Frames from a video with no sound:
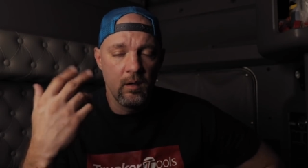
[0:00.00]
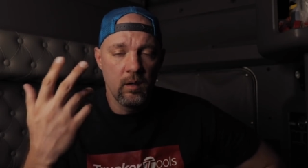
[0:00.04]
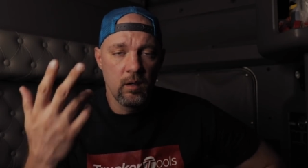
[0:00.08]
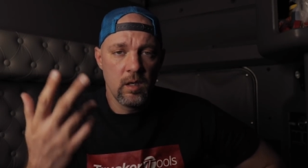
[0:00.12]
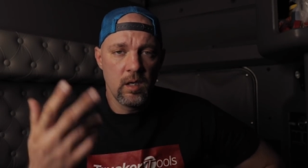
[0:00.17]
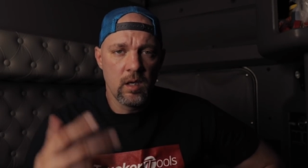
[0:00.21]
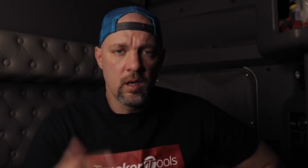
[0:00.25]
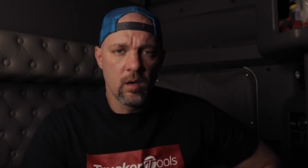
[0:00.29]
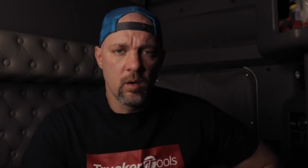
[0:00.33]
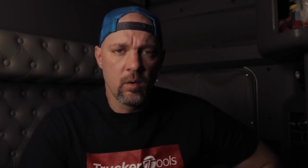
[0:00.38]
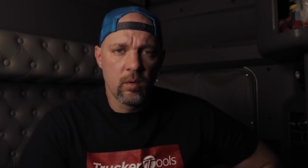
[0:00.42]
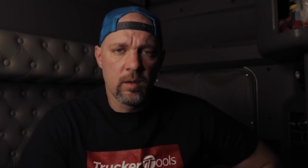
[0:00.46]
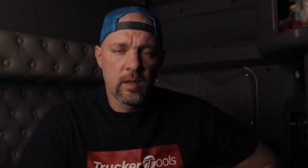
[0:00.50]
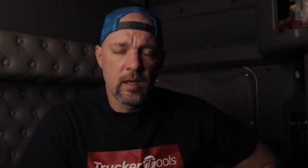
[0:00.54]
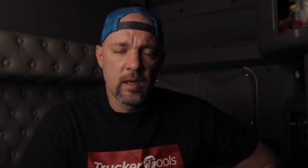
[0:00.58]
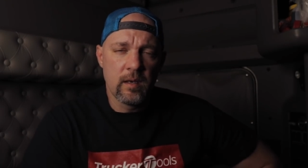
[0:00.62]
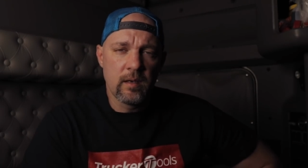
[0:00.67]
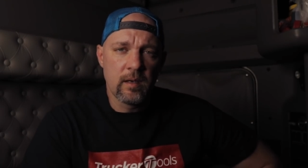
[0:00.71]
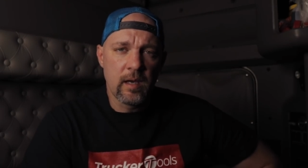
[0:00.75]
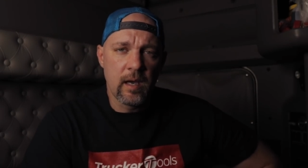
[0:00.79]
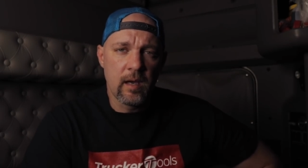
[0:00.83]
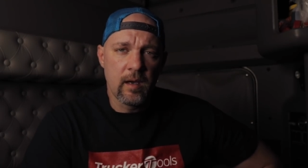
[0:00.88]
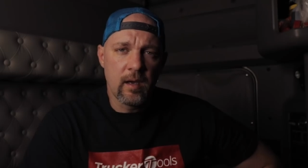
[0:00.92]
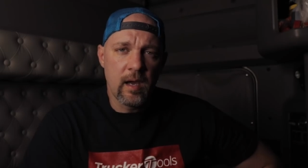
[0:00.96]
you know, that
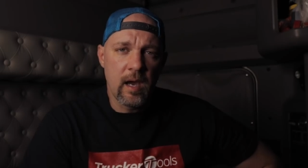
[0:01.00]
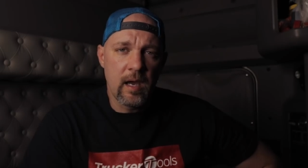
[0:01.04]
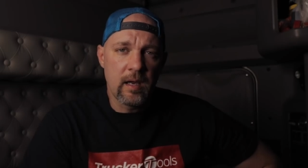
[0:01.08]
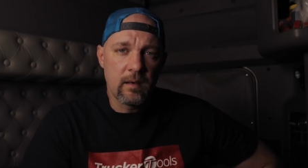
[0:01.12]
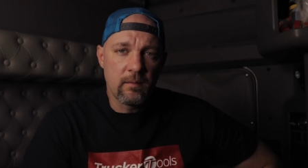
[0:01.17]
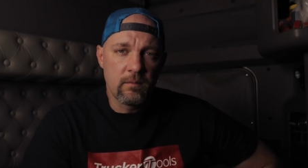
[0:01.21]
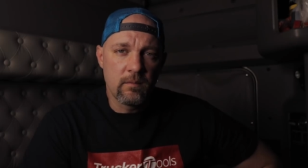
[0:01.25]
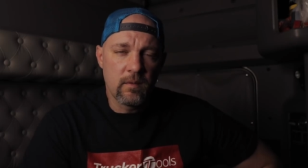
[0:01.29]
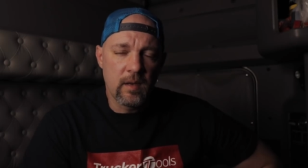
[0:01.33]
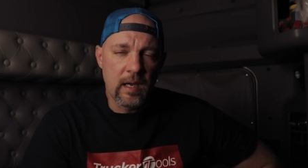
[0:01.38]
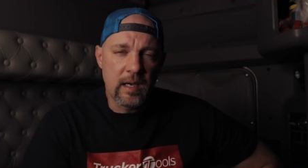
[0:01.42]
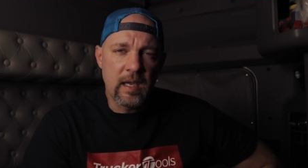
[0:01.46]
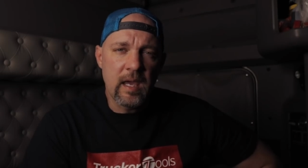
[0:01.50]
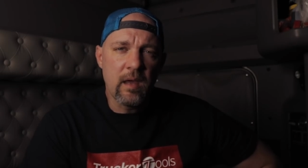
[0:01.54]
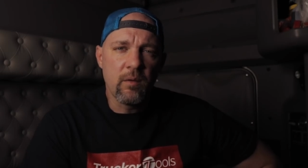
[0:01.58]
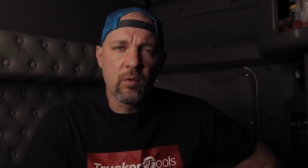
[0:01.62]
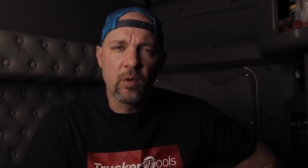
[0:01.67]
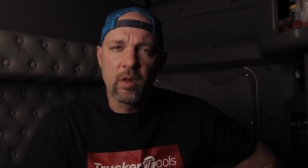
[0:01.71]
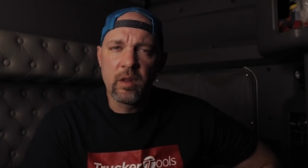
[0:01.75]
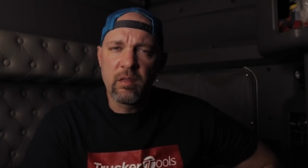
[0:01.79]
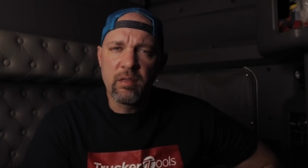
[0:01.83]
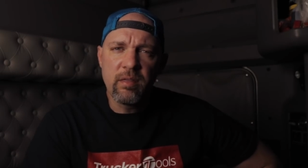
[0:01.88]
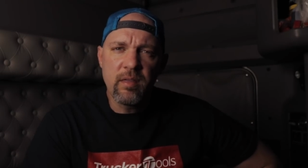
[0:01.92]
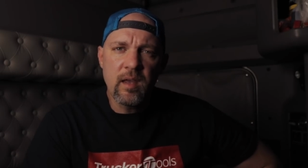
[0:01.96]
I, I, I can't
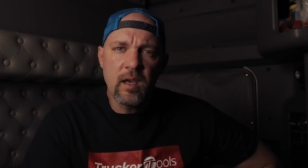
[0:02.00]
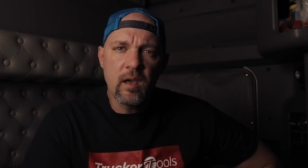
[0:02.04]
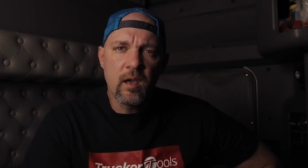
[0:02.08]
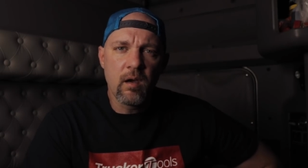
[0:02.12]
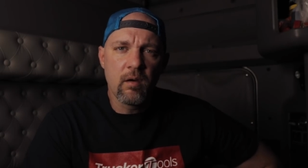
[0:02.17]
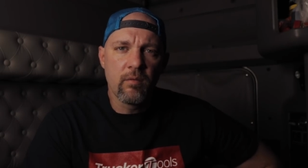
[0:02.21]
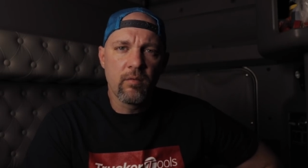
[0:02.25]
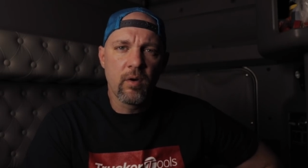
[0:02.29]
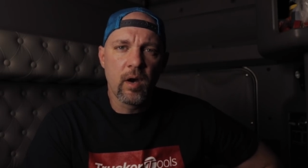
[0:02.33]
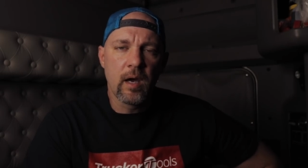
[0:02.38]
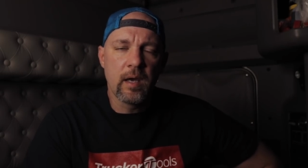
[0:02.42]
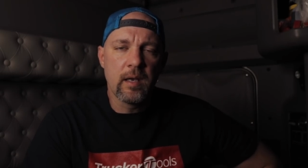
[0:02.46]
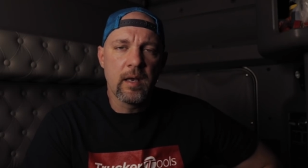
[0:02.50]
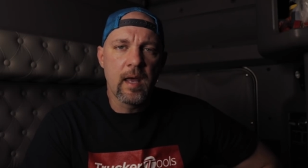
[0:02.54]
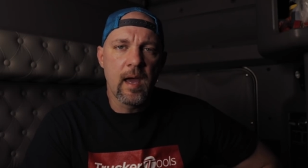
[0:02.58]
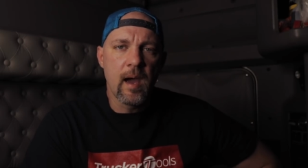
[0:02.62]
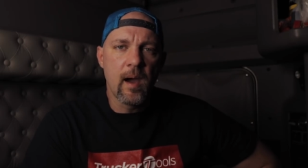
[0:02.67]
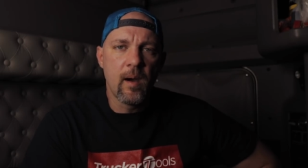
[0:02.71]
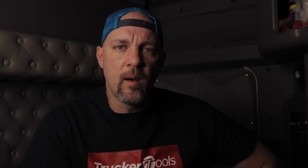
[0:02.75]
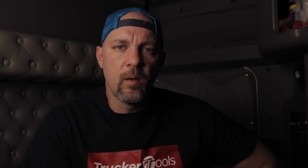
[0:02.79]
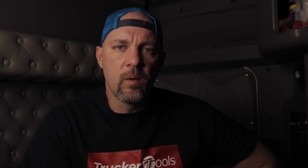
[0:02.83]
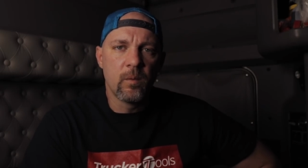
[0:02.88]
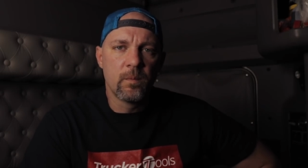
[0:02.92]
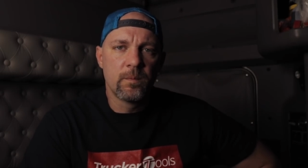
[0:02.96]
really think of right
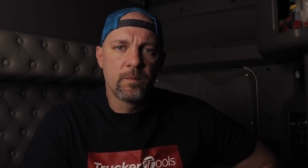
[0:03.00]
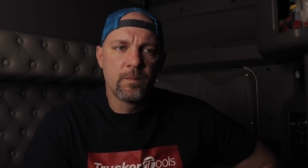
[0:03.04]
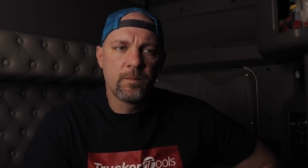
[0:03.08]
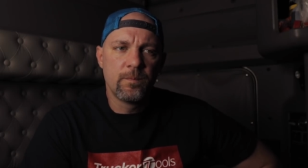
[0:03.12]
now,